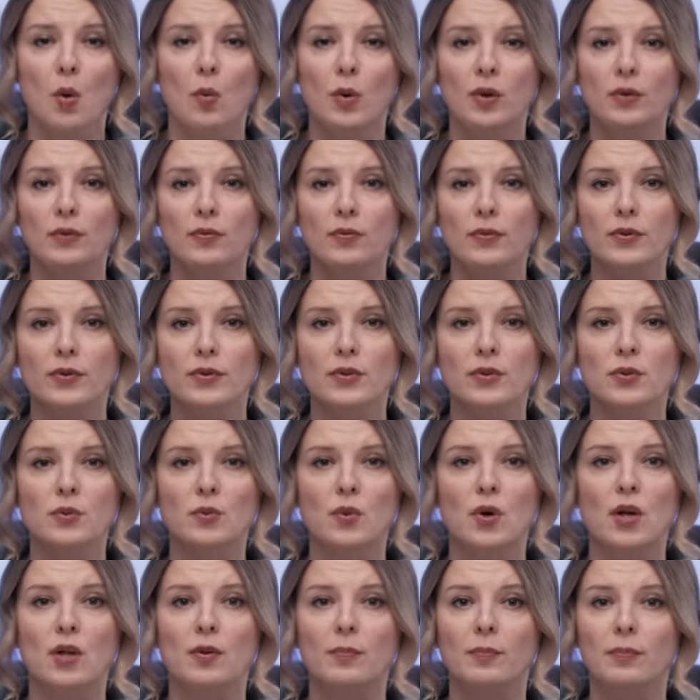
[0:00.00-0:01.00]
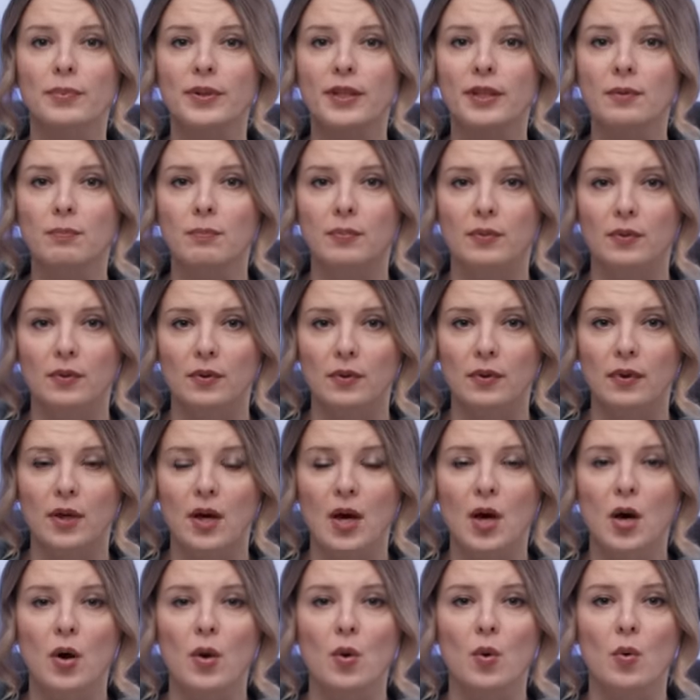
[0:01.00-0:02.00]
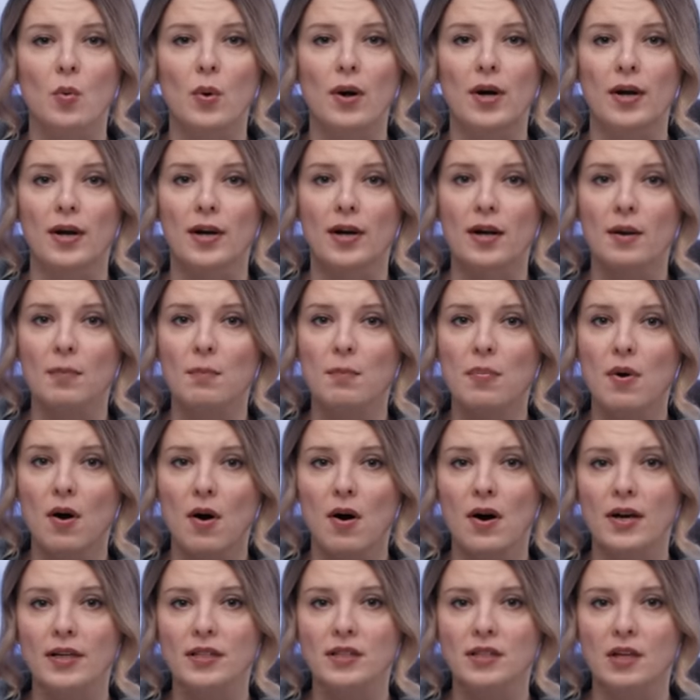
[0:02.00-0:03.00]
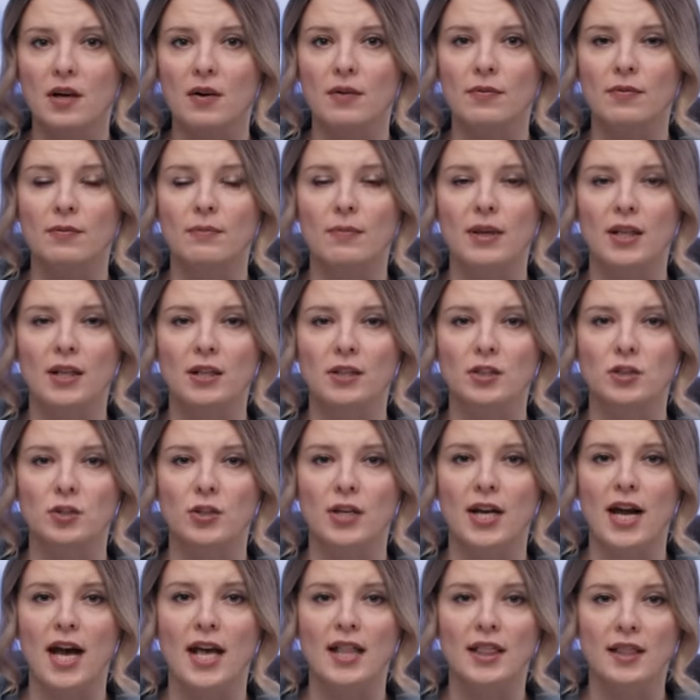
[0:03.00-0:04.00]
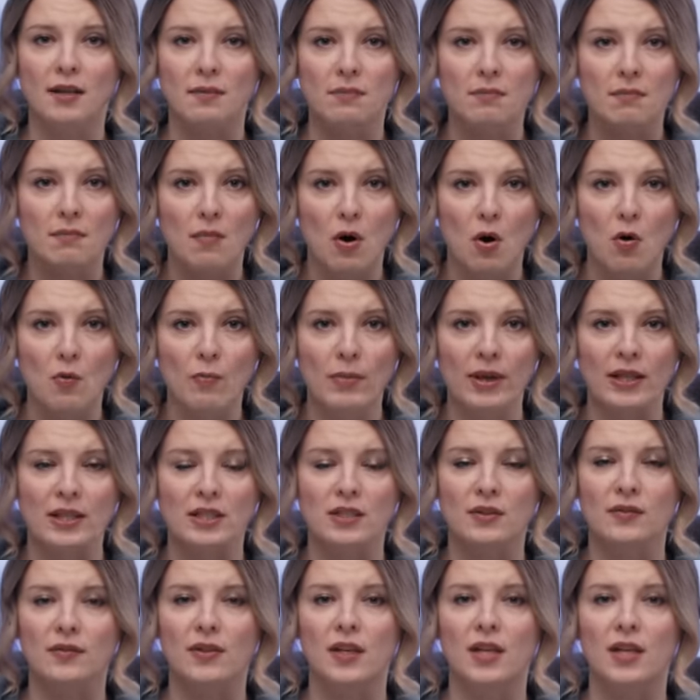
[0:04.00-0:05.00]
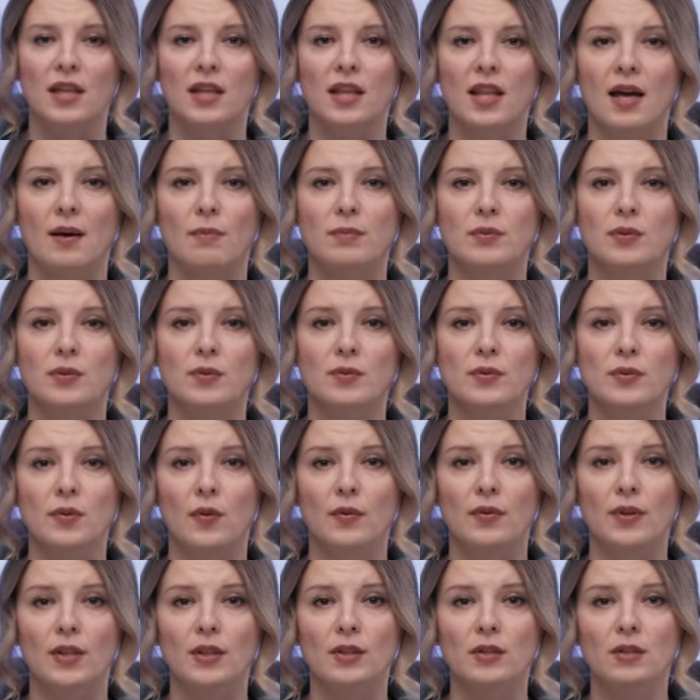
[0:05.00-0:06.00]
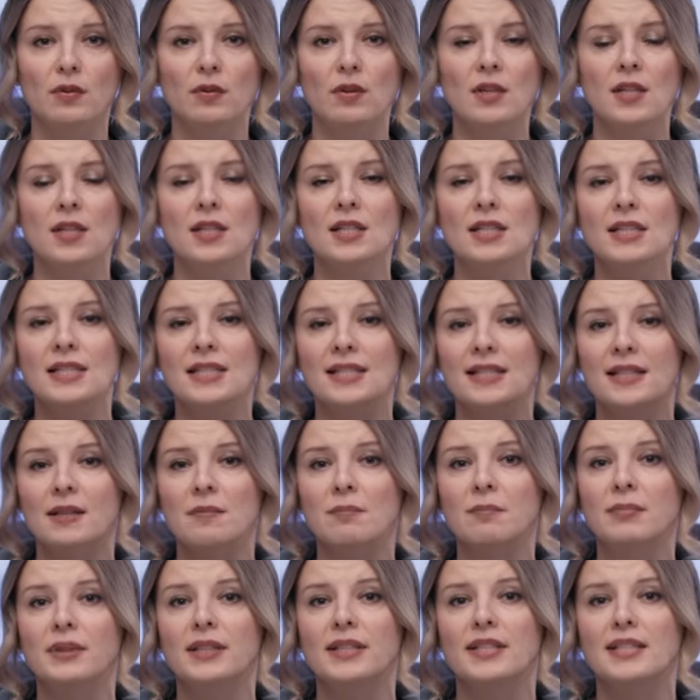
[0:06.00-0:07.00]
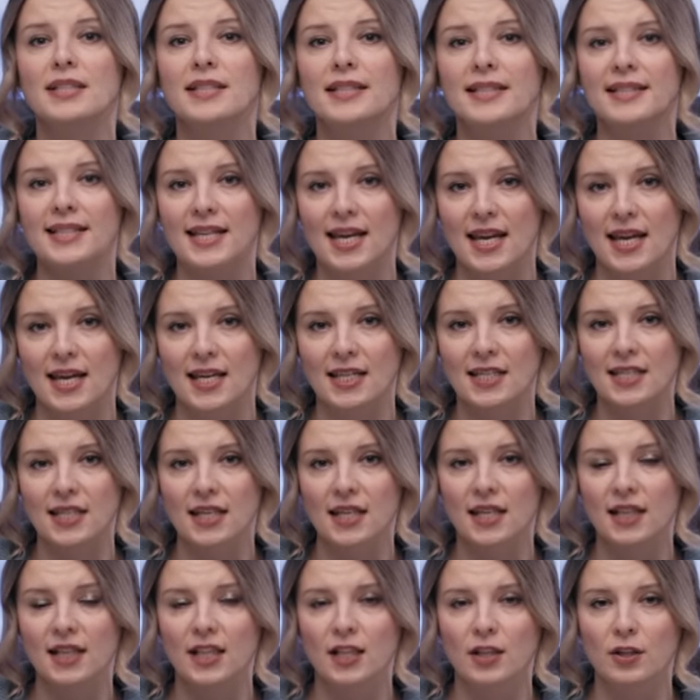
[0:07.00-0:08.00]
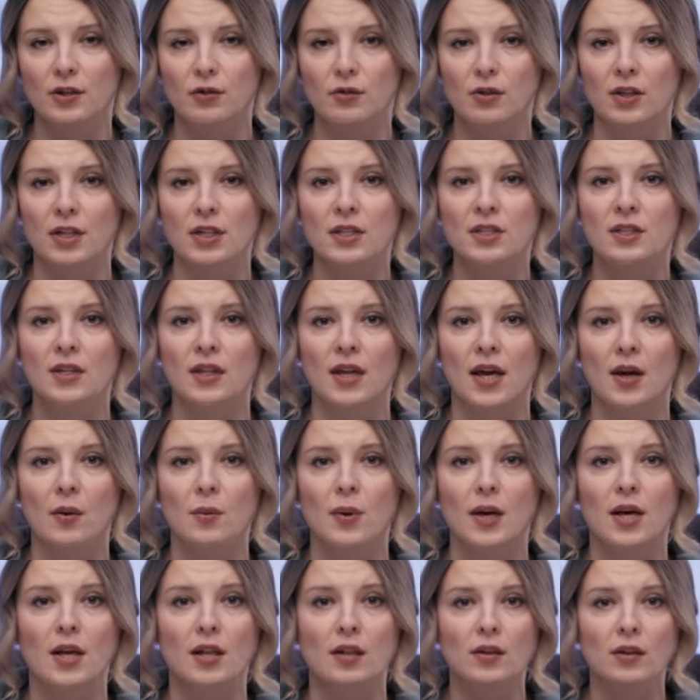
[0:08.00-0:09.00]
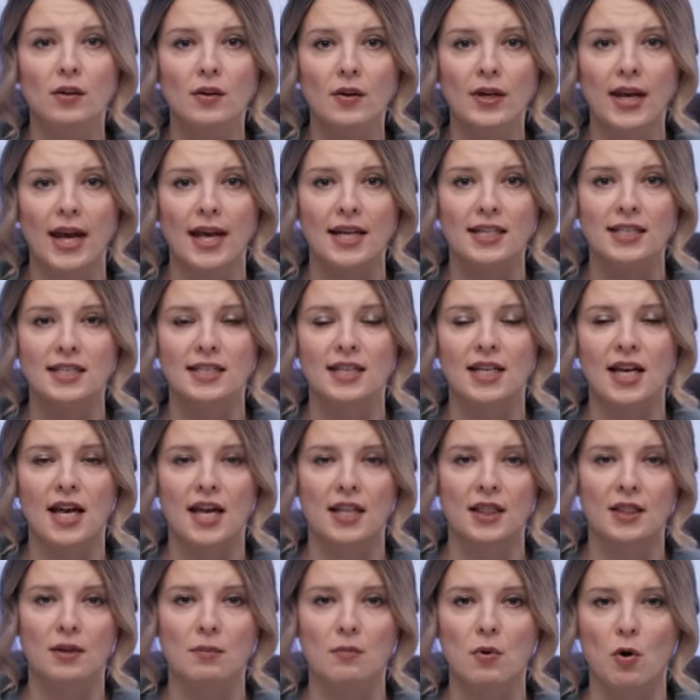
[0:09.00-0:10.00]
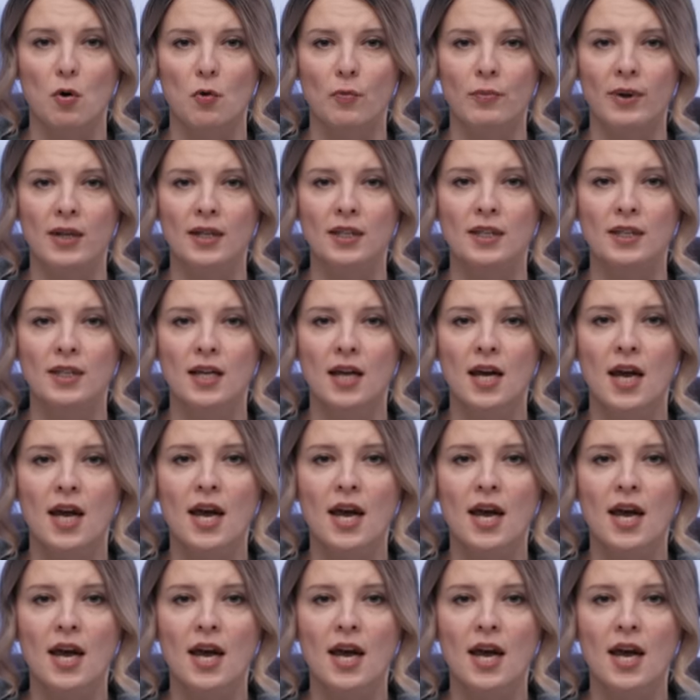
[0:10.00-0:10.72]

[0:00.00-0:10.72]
Well, first of all, people who were a part of military at the moment of the collapse of Soviet Union simply stayed in the units they were located at the moment.